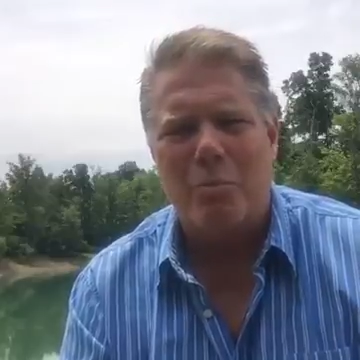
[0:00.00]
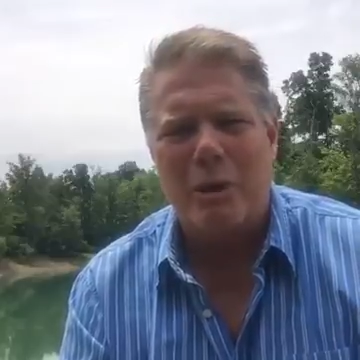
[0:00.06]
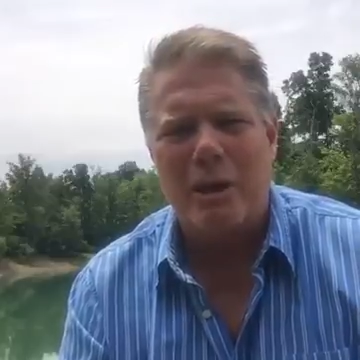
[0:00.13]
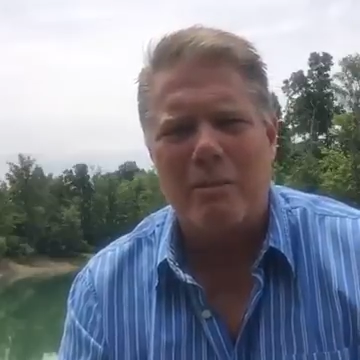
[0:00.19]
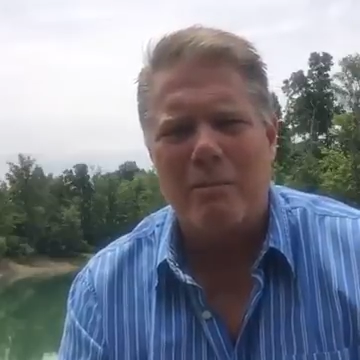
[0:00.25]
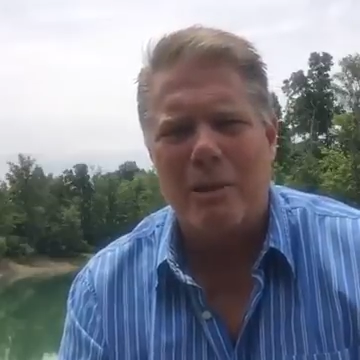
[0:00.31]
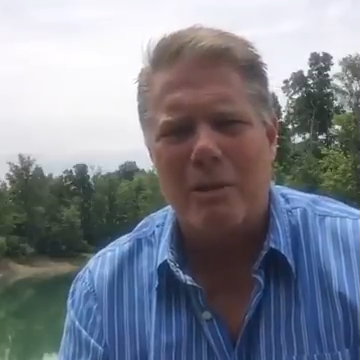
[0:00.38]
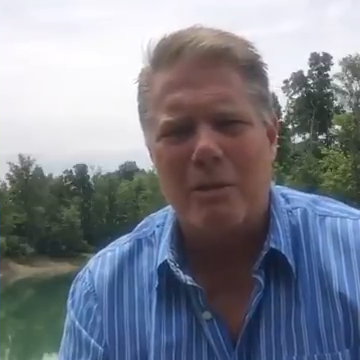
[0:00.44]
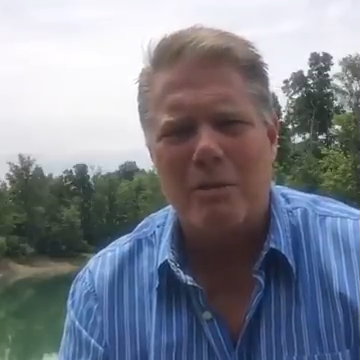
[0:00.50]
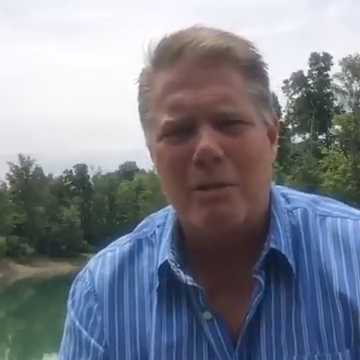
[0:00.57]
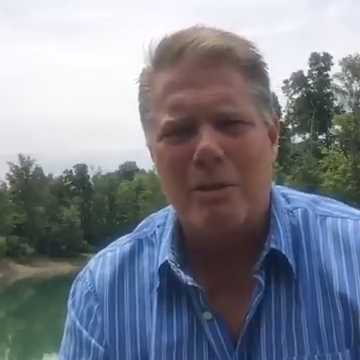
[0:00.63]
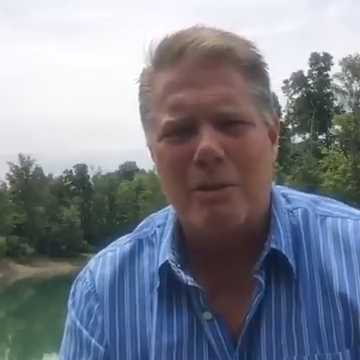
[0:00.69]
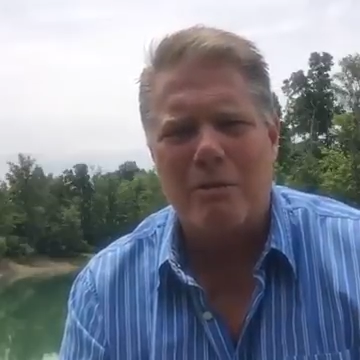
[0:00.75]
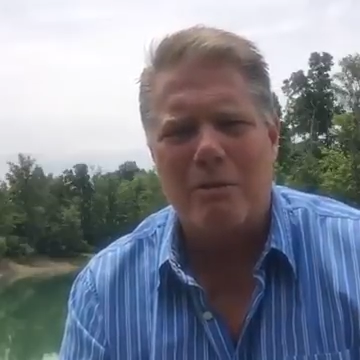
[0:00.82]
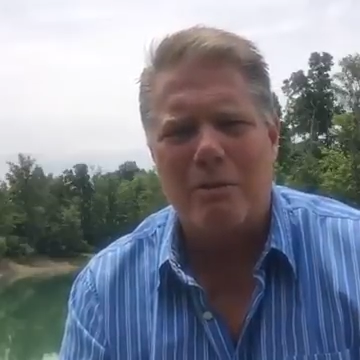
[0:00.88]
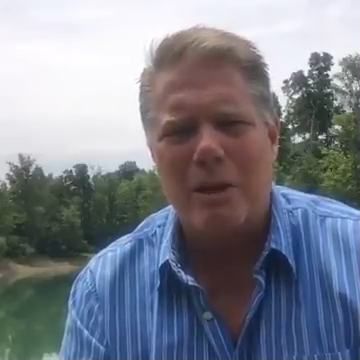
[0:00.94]
bring them closer
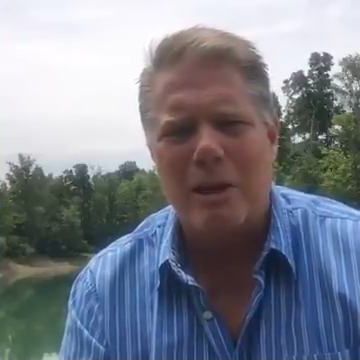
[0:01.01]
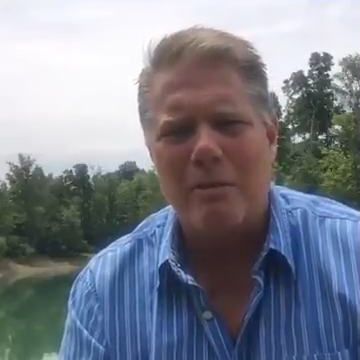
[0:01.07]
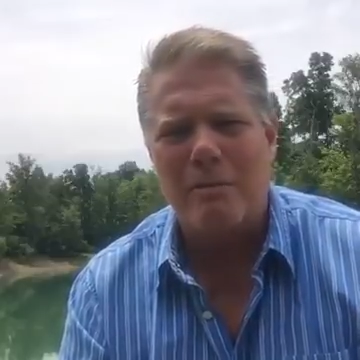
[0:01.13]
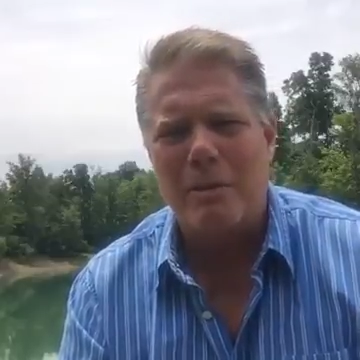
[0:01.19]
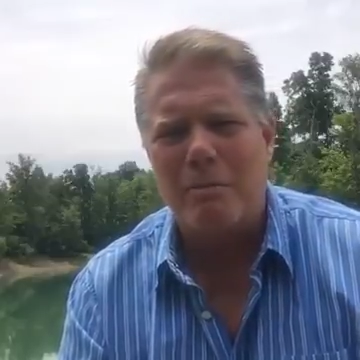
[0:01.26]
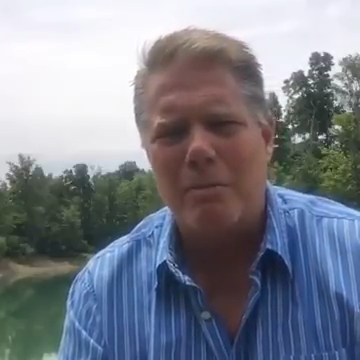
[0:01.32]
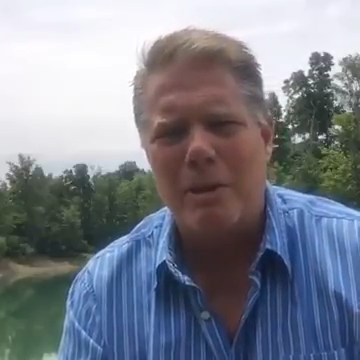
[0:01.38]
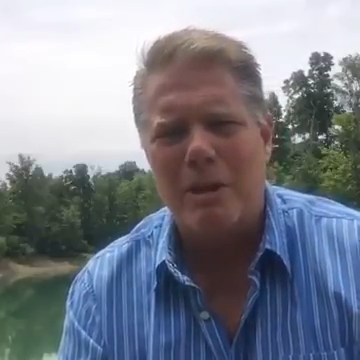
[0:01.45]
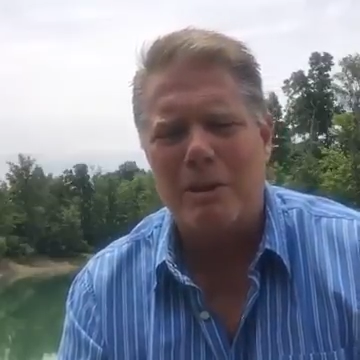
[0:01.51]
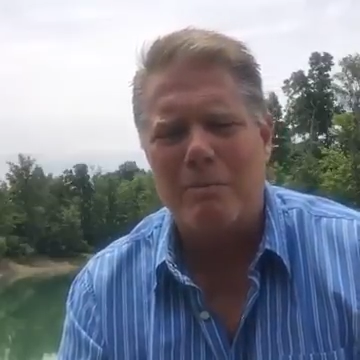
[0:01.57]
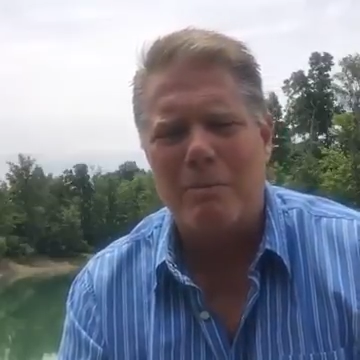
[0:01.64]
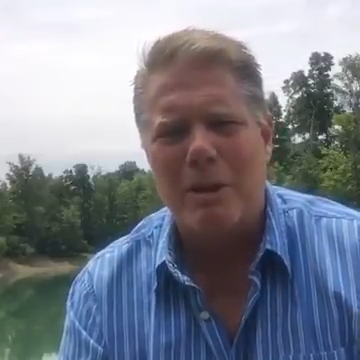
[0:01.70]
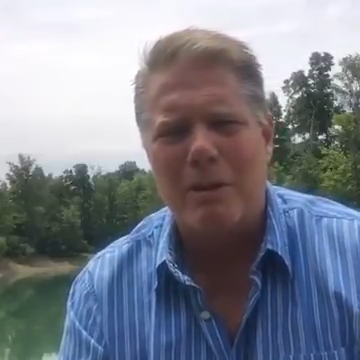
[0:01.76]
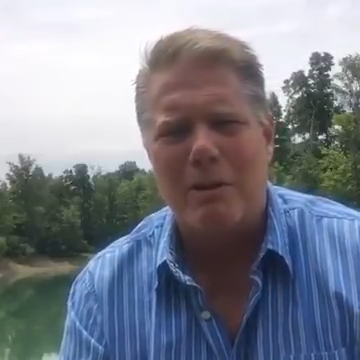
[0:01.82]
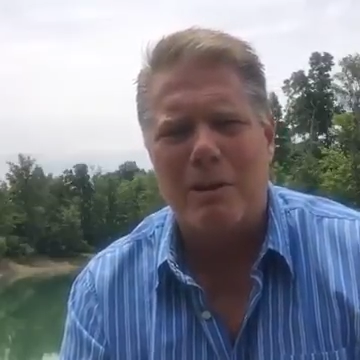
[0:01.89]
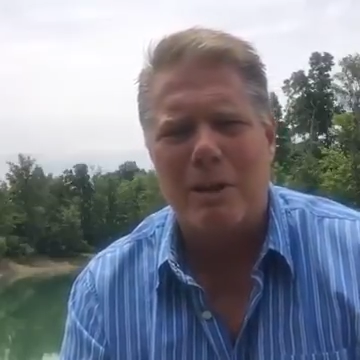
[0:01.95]
to freedom and
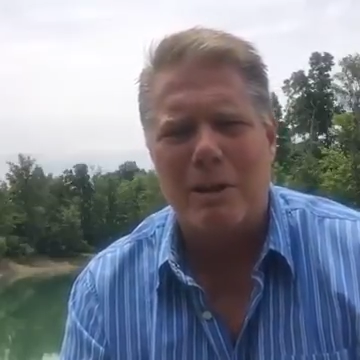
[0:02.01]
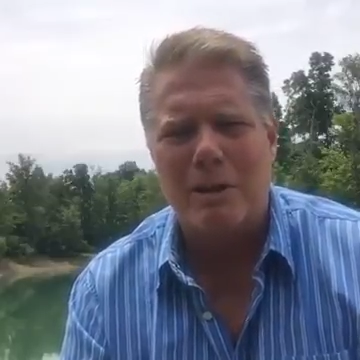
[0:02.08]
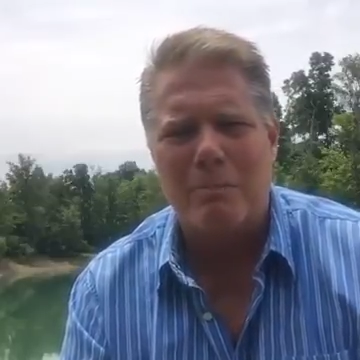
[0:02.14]
prosperity,